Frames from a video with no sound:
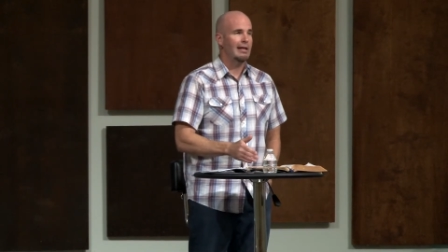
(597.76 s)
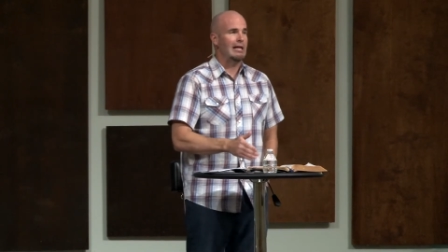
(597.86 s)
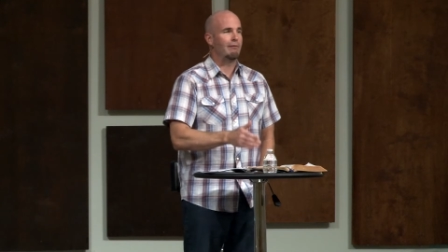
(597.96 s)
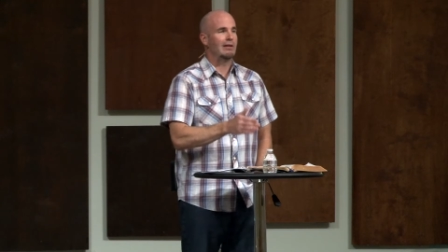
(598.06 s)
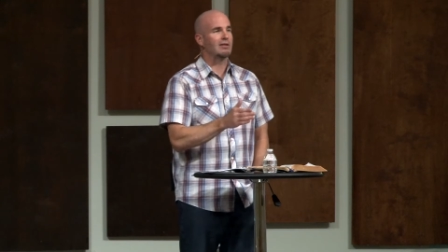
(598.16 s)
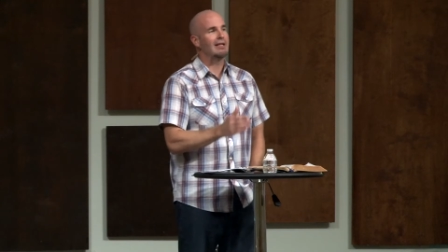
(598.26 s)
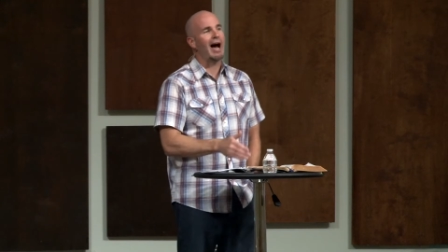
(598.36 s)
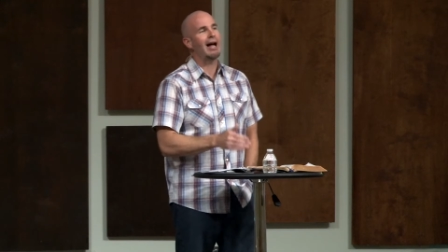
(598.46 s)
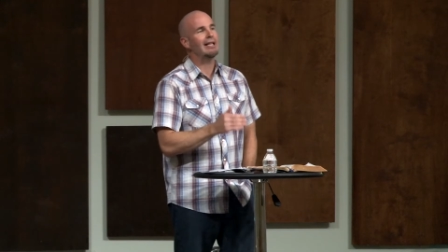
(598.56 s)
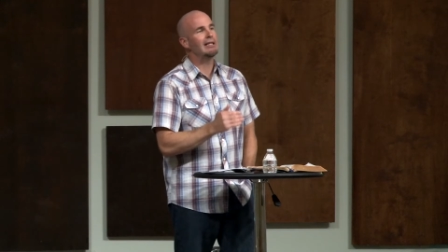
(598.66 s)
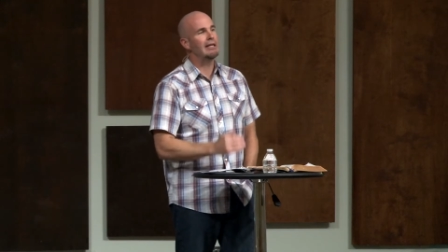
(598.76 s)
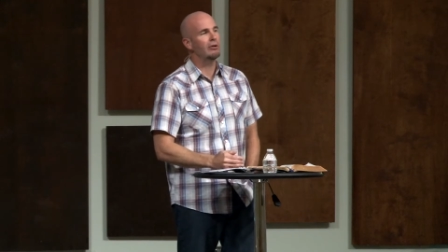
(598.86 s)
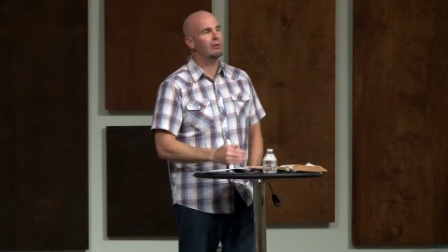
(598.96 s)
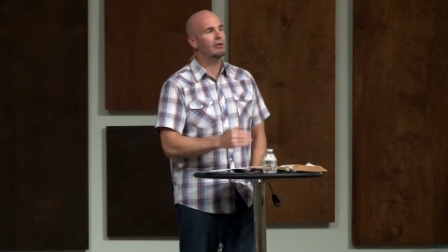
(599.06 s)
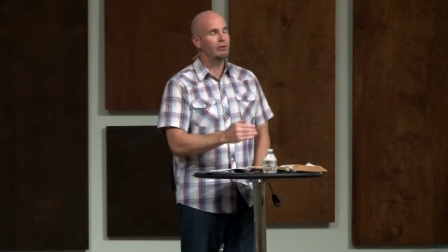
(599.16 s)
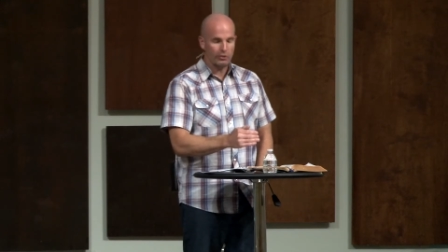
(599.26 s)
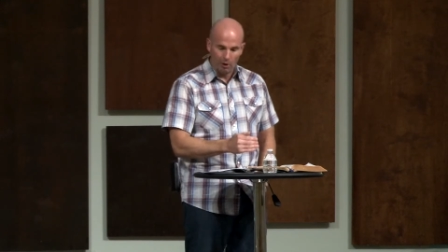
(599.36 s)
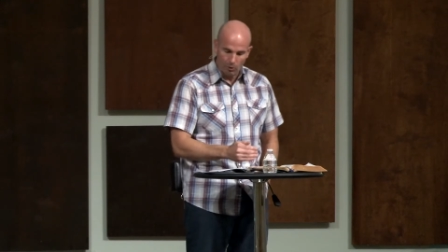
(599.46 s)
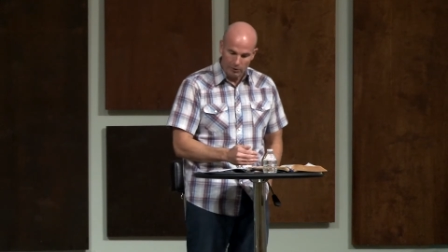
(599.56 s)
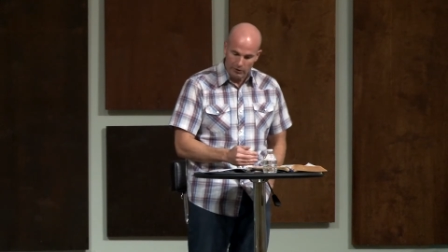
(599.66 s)
if it's not yielded to
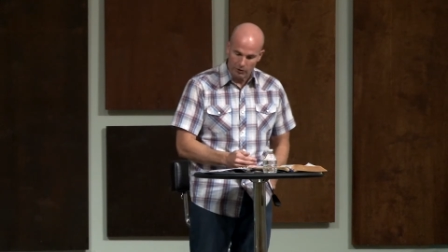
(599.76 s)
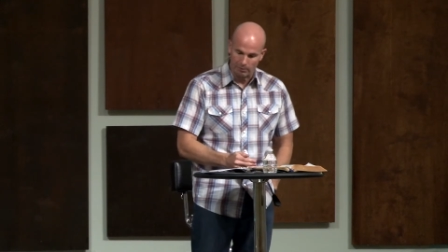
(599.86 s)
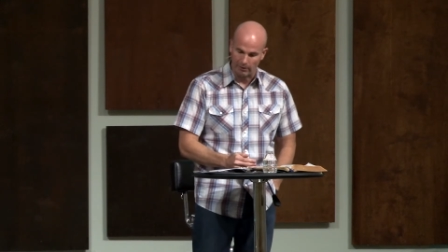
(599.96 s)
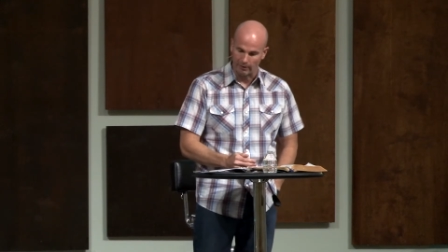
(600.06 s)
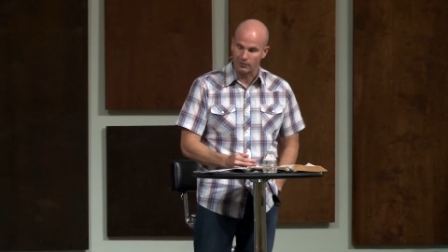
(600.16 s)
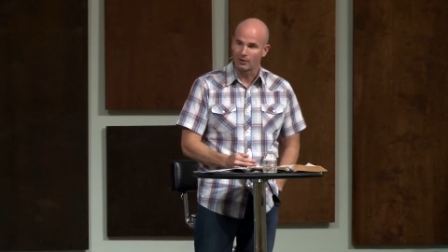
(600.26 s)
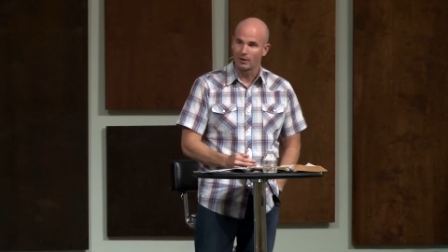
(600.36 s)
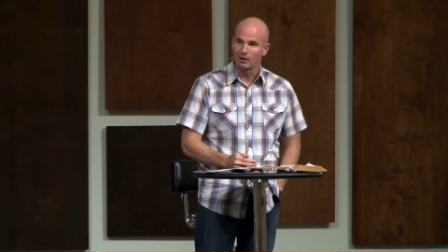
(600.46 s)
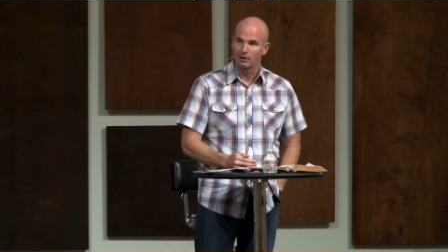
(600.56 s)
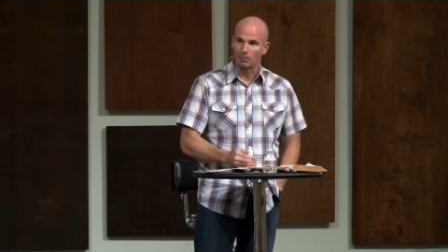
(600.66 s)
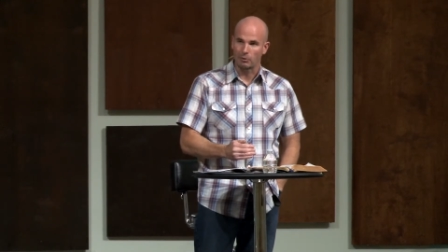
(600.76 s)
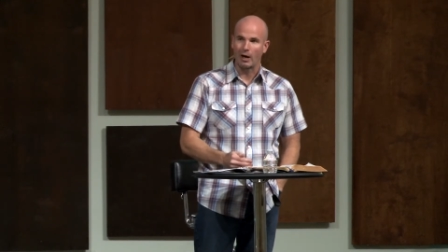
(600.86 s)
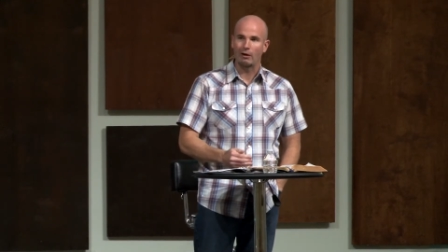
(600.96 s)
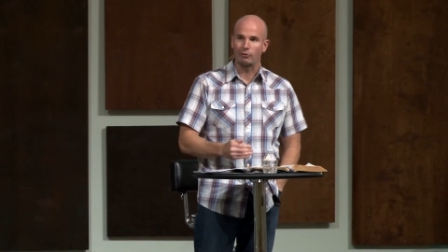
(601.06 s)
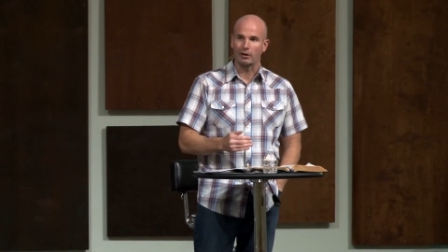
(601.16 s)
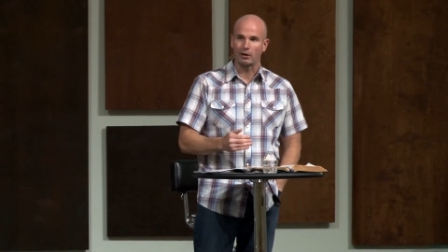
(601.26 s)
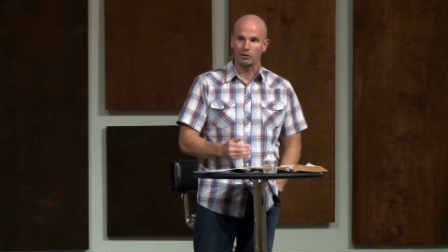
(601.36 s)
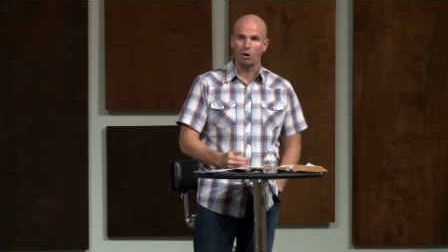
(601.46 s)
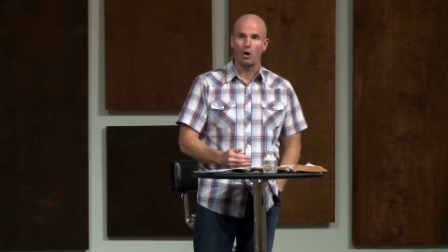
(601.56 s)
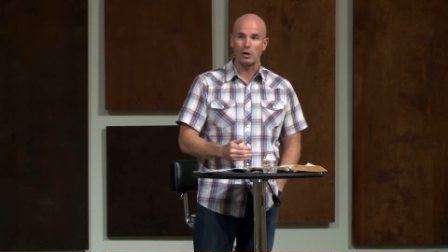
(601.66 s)
the Holy Spirit, the prophet
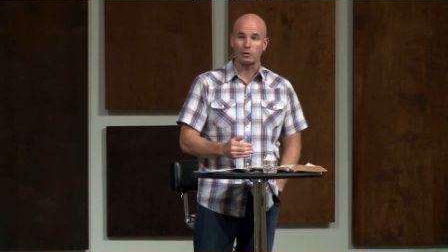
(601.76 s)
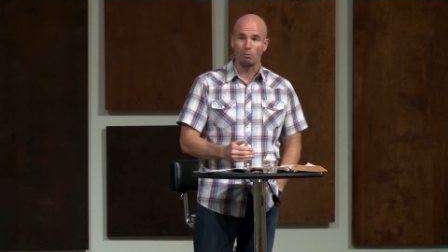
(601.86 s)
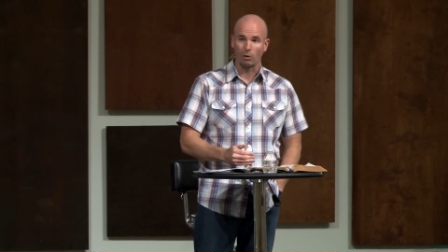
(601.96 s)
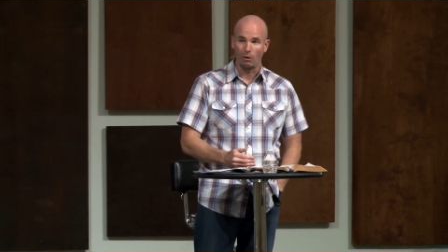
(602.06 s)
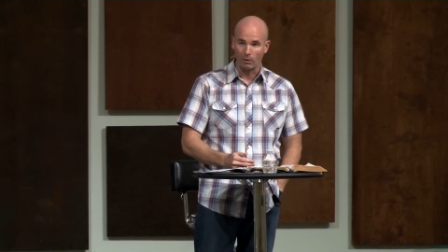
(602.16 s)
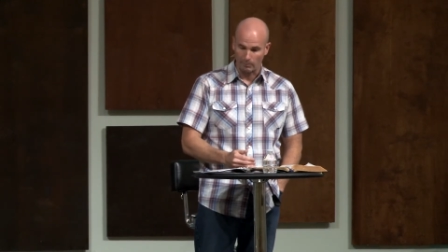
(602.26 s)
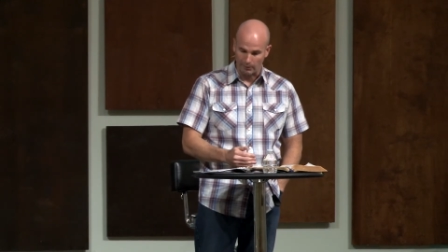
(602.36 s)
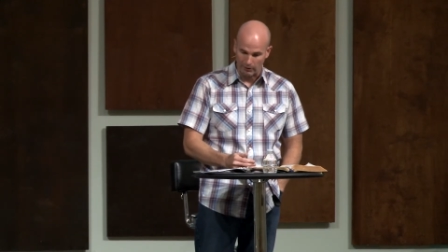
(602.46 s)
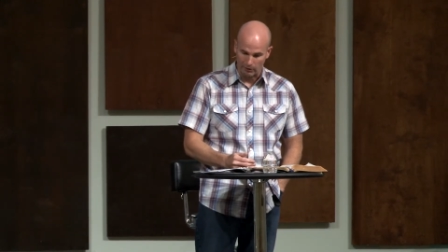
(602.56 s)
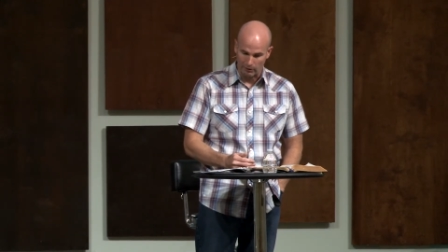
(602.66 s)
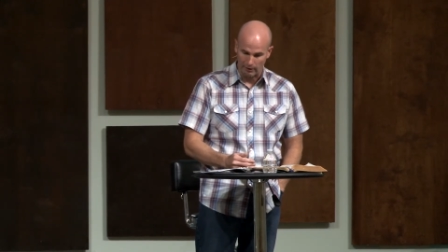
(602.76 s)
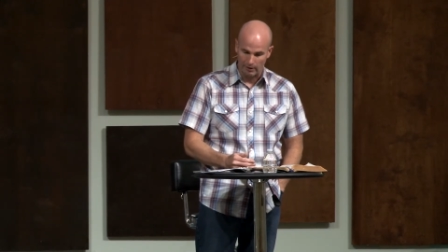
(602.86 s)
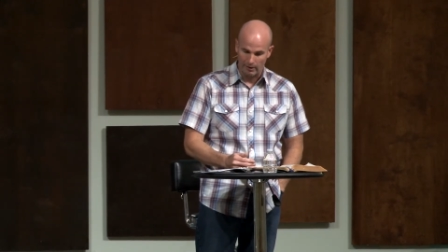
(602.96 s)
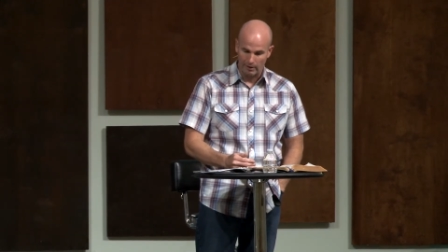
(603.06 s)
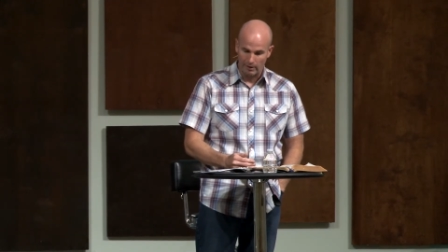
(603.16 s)
can cause more harm than good.